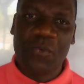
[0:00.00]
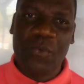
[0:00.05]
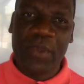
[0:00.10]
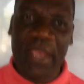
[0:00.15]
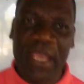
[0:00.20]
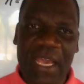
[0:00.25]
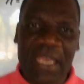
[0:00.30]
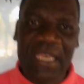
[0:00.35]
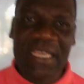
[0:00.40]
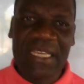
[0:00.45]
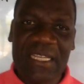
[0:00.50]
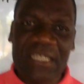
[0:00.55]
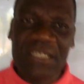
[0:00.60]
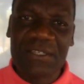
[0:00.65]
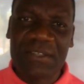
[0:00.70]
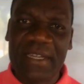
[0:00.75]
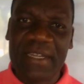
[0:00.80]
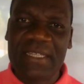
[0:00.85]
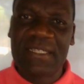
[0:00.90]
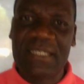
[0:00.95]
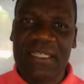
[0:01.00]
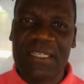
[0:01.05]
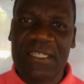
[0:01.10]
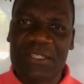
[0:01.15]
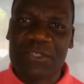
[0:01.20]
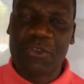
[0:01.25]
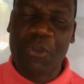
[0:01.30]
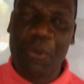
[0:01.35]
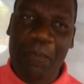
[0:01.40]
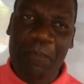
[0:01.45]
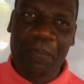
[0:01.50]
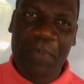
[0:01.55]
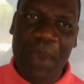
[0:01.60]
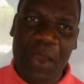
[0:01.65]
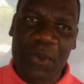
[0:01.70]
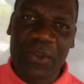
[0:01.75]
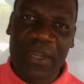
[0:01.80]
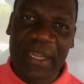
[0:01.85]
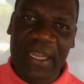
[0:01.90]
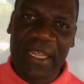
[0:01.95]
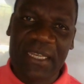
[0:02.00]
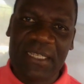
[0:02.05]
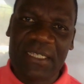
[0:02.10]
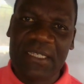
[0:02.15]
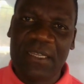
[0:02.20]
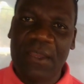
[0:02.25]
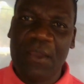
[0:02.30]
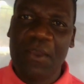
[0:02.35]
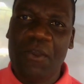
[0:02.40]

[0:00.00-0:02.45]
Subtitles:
where interest is compounded